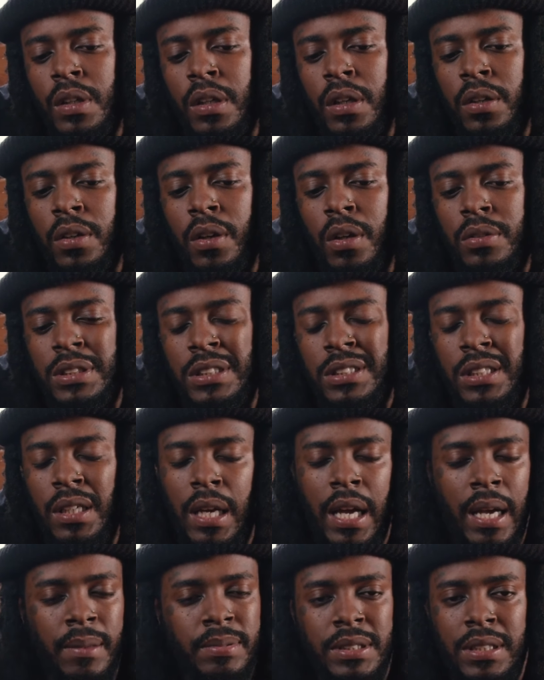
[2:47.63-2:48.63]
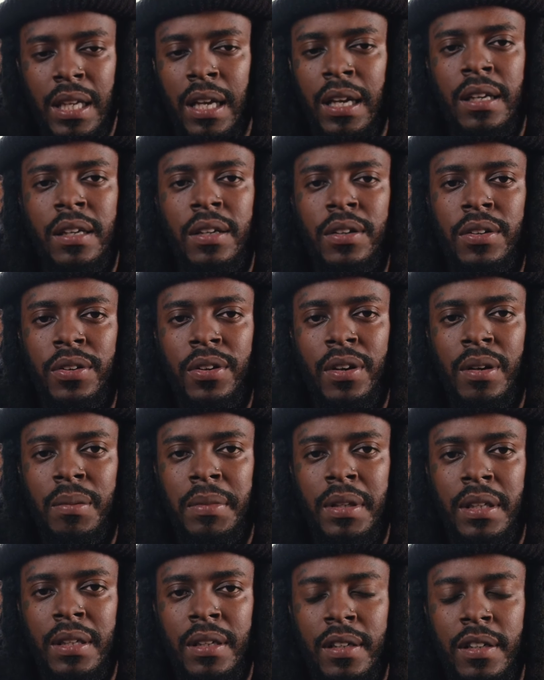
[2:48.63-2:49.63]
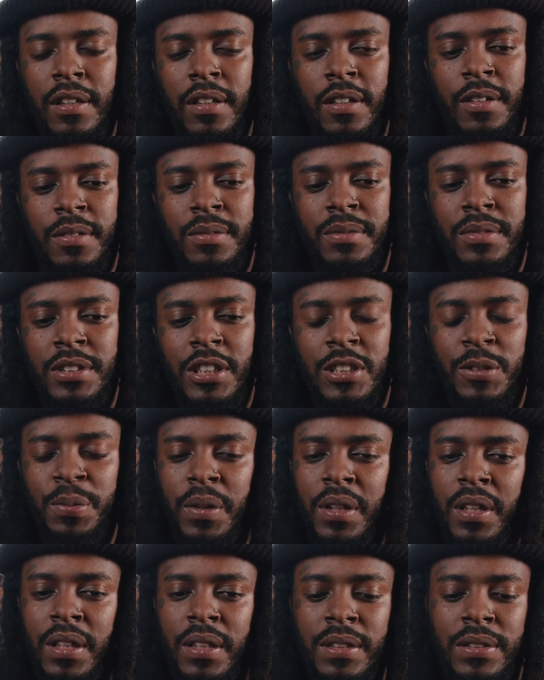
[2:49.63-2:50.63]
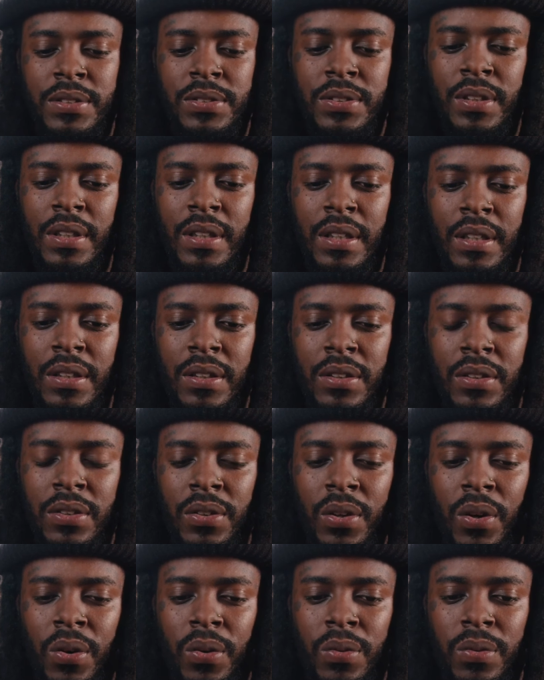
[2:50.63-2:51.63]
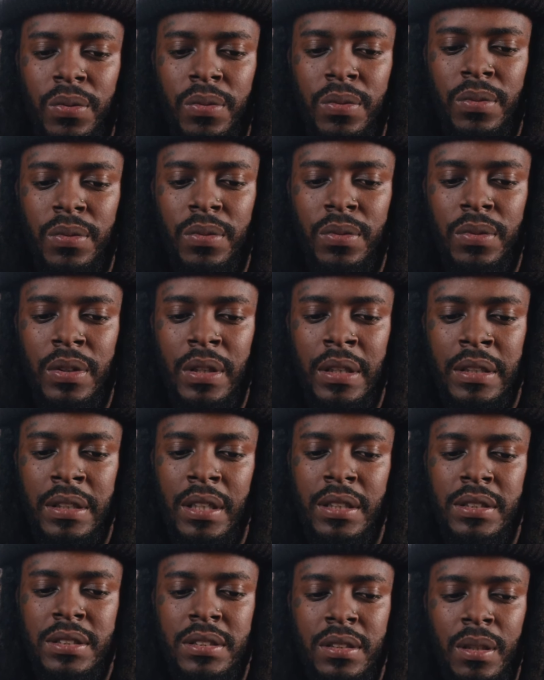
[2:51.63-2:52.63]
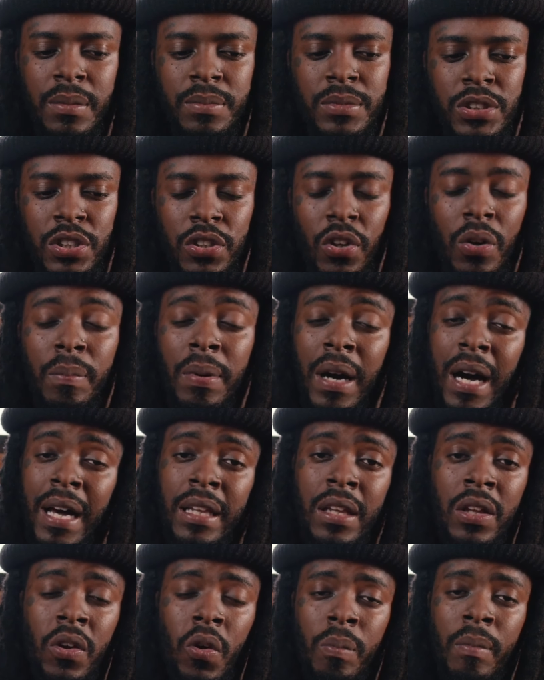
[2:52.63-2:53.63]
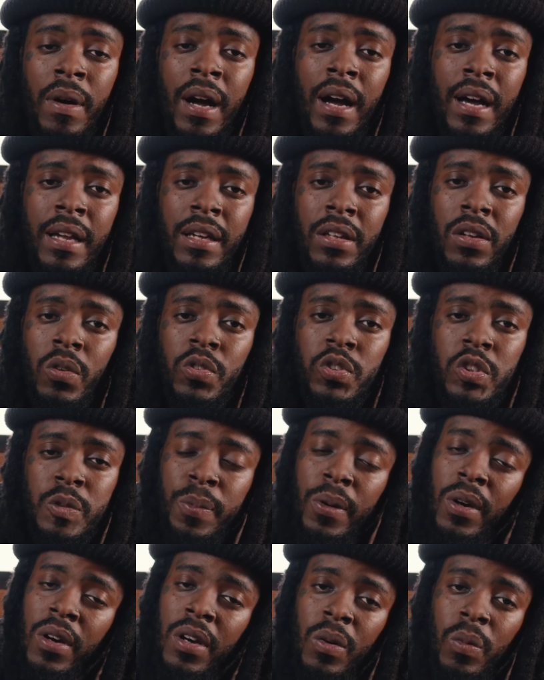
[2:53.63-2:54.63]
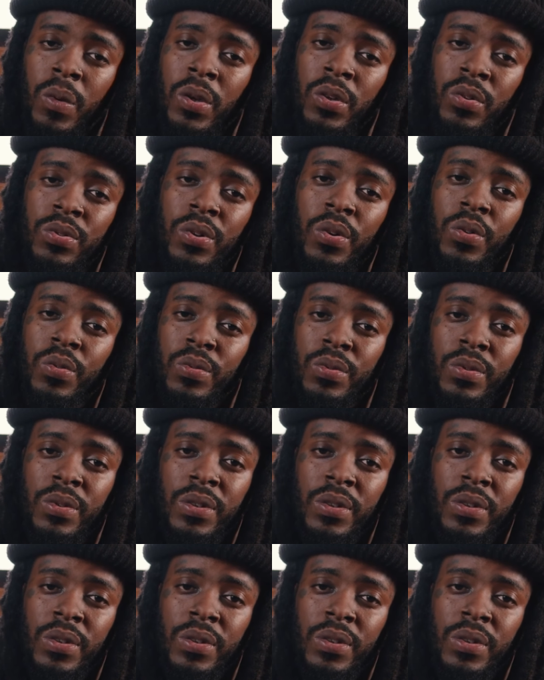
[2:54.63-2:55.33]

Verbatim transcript: you know just abstain. You hear me? Uh, just because you know it does something to your body, your mind, and your spirit when you do.